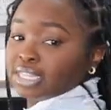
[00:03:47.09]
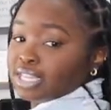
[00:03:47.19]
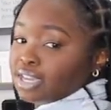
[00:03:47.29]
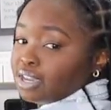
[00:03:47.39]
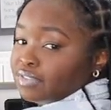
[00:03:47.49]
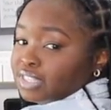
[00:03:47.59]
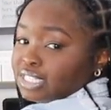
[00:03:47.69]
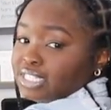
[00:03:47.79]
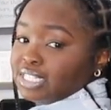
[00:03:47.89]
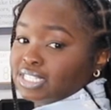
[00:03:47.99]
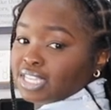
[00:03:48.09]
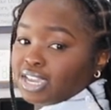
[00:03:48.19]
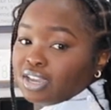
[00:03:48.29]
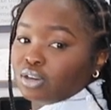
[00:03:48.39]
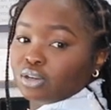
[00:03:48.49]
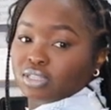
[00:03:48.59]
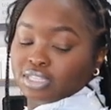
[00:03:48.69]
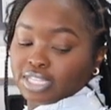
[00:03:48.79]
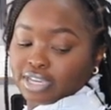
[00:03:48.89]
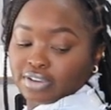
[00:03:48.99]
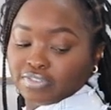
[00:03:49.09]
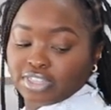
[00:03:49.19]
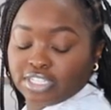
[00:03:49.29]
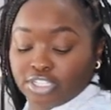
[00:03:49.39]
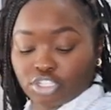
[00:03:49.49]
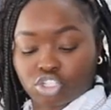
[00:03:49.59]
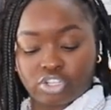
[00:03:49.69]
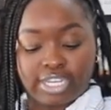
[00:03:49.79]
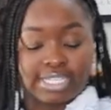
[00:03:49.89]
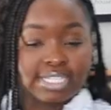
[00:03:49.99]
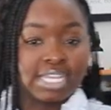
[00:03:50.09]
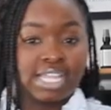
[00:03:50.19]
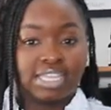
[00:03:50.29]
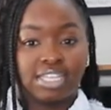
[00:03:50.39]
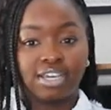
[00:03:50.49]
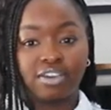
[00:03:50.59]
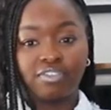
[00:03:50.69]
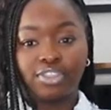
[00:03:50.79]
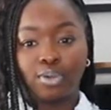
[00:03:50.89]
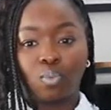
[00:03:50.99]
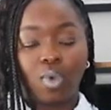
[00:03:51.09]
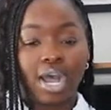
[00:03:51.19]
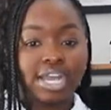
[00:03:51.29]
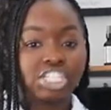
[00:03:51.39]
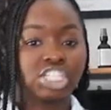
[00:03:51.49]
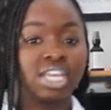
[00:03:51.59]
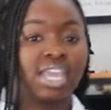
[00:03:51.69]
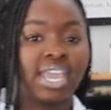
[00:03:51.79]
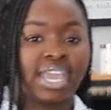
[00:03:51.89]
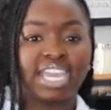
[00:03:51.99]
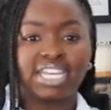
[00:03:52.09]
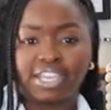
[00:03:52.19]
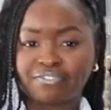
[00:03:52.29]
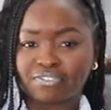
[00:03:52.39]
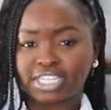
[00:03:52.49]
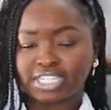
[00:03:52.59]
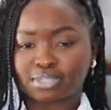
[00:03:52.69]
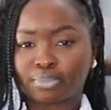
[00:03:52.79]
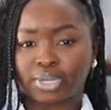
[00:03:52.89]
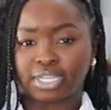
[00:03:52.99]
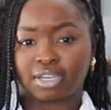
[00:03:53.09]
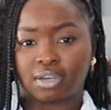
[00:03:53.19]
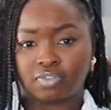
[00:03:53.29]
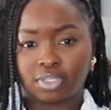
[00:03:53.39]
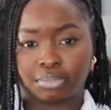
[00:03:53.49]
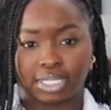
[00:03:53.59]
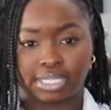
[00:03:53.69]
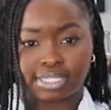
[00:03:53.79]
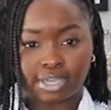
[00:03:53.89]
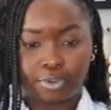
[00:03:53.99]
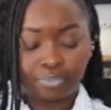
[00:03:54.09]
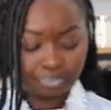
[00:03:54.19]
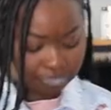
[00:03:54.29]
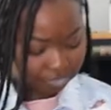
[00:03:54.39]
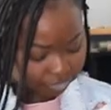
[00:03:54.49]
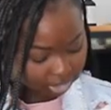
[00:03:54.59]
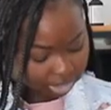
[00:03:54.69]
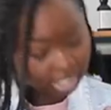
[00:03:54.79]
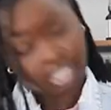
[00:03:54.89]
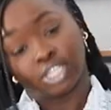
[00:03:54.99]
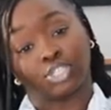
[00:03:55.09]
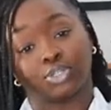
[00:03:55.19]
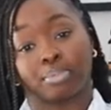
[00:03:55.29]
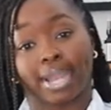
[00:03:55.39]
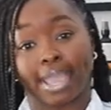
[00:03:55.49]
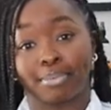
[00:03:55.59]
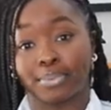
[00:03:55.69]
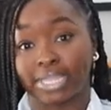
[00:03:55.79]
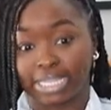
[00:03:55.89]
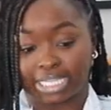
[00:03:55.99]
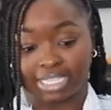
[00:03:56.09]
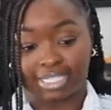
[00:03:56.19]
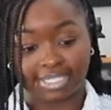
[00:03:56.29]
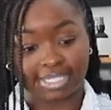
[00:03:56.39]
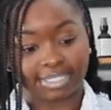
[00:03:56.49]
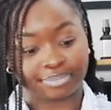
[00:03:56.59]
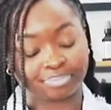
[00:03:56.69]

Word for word: Love the detail, love the distress, love the wash, and it fits pretty comfortably. So super happy with this.